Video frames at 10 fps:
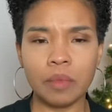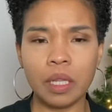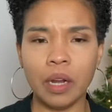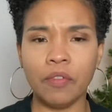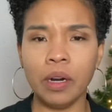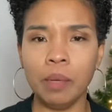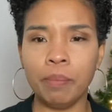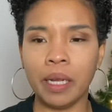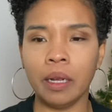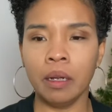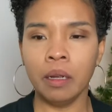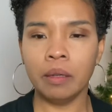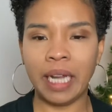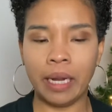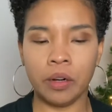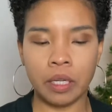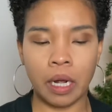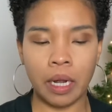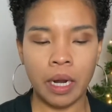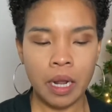very big tater
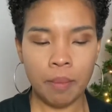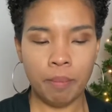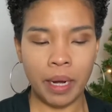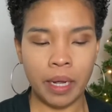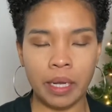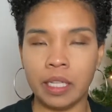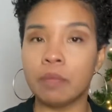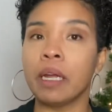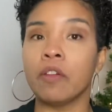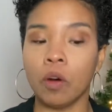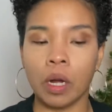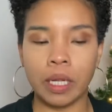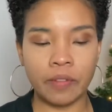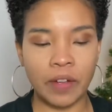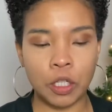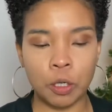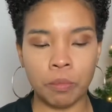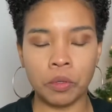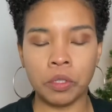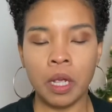tot, but it's made of all kinds of
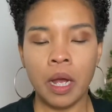vegetables.